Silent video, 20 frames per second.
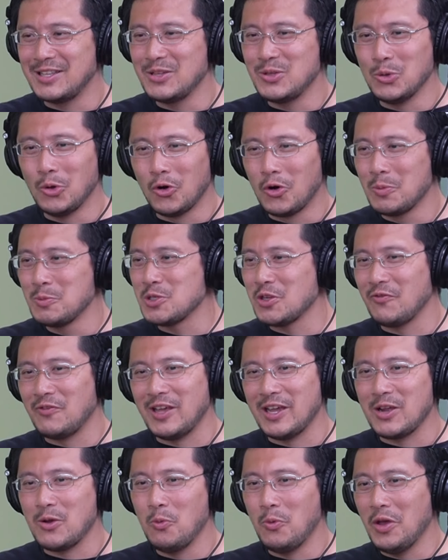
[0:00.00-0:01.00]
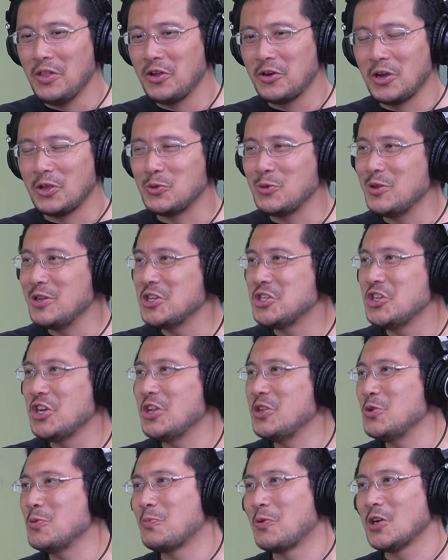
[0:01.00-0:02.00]
the norms of like whether or not to initiate
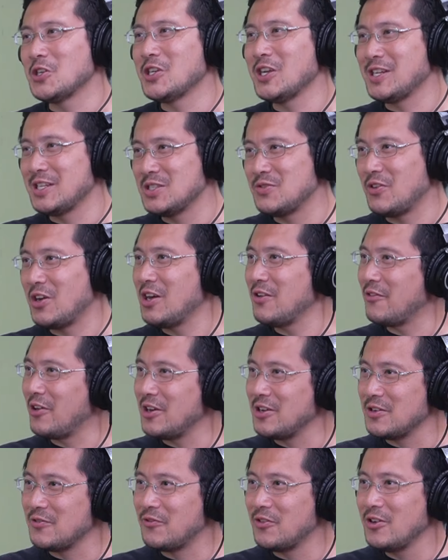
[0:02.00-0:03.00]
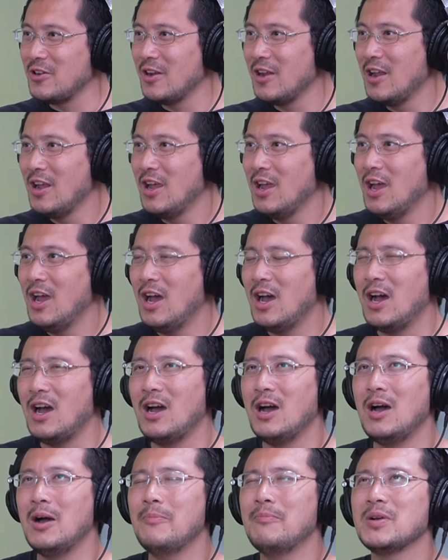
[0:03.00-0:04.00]
a new project is very very different.
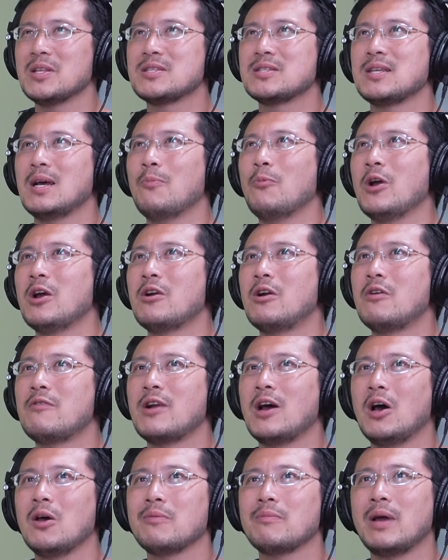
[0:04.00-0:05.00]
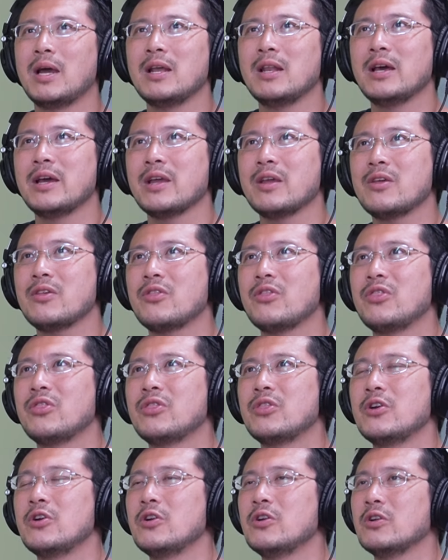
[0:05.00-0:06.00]
Um, but somewhere around my like
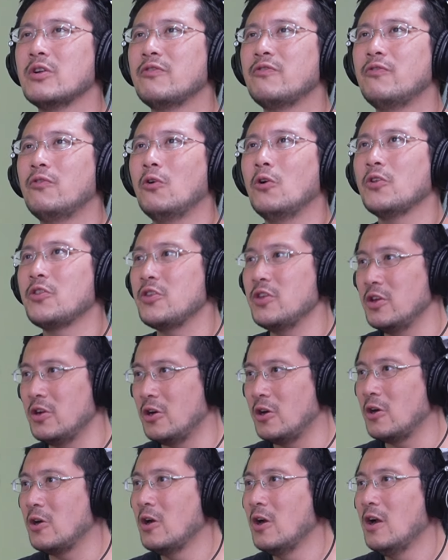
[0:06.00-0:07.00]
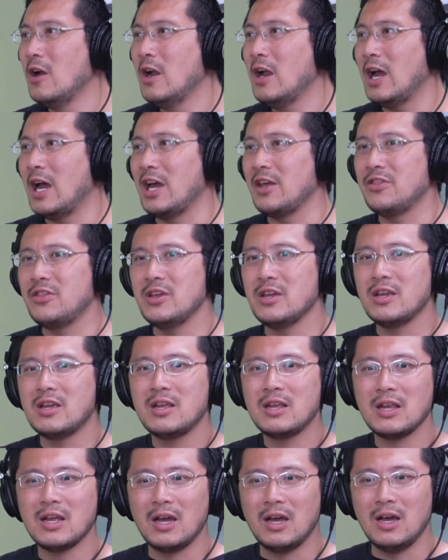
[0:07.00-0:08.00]
third or fourth year, I
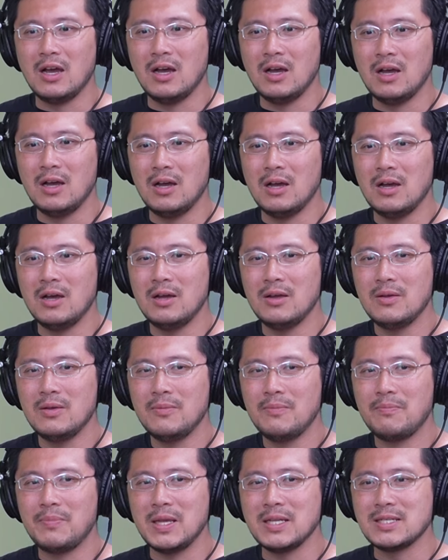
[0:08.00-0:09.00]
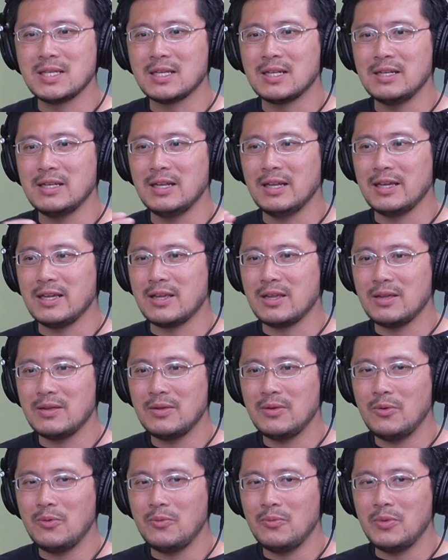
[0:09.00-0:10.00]
think uh, basically like
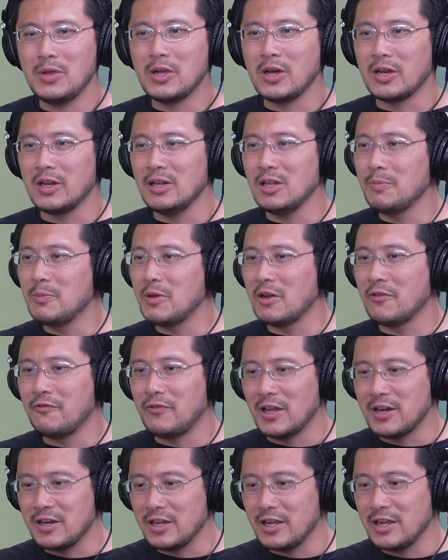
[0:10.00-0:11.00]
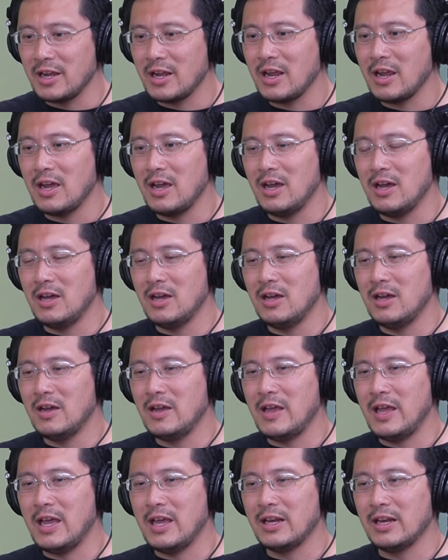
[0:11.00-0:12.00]
we got a little bit of funding
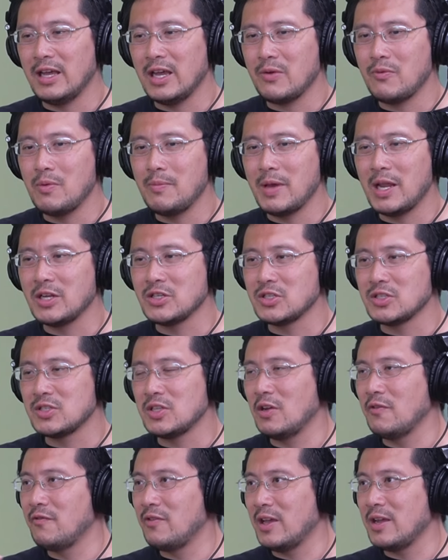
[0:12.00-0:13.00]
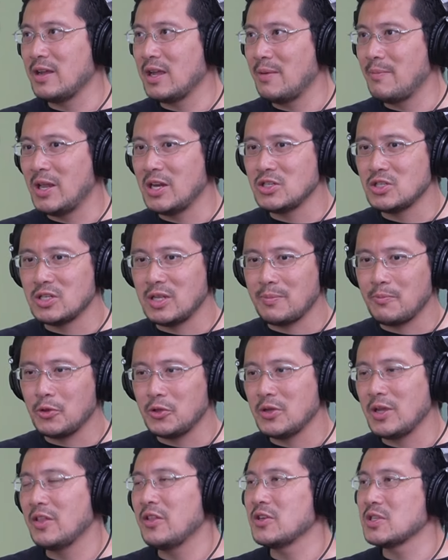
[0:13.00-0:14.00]
uh, and like we managed to stuff. like I managed to like put
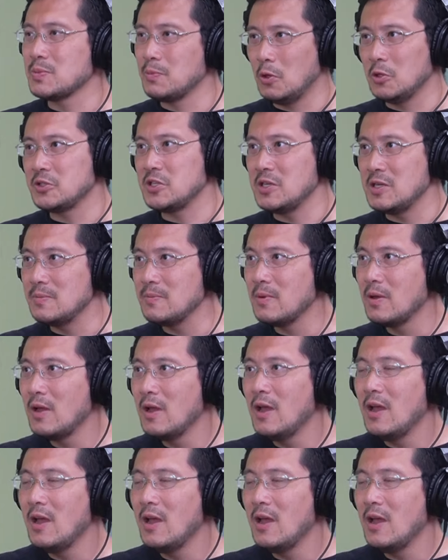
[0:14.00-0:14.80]
together a small team